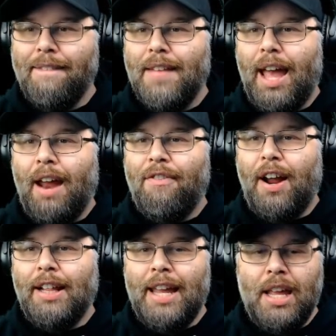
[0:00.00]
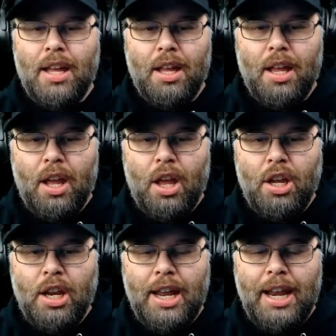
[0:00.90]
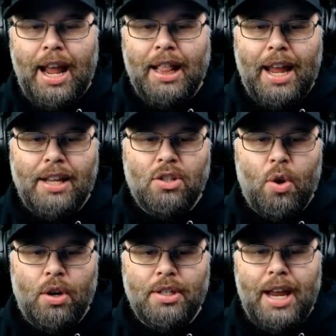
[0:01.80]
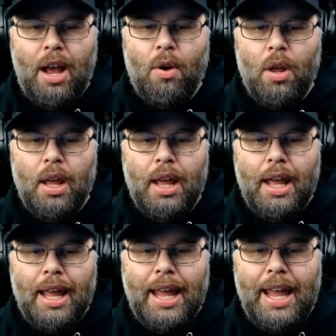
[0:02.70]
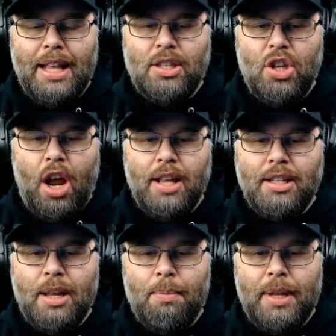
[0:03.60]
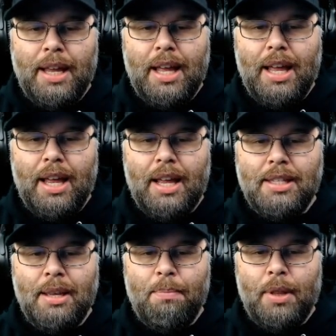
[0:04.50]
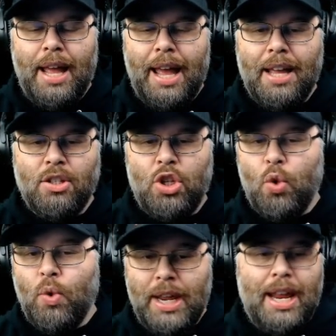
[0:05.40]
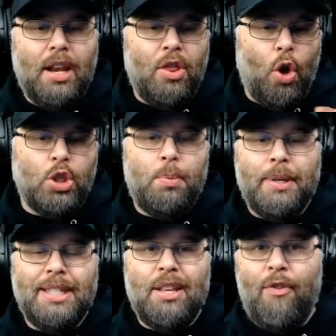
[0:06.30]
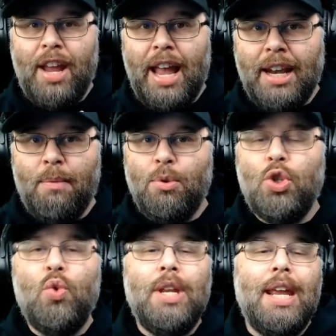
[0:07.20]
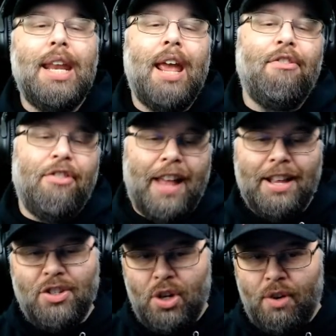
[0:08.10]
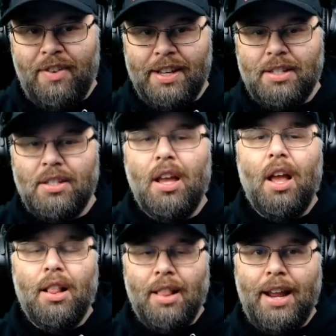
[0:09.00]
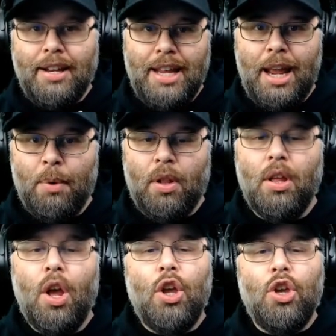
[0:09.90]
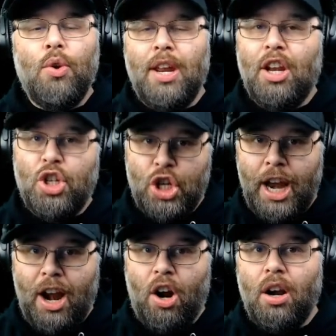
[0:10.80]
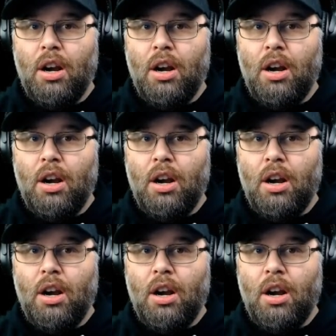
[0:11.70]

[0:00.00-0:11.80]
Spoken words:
And finally, you need a light source. Now, it's not as complete as simple as you need those specific items. You need a flat surface like a table, you need a chair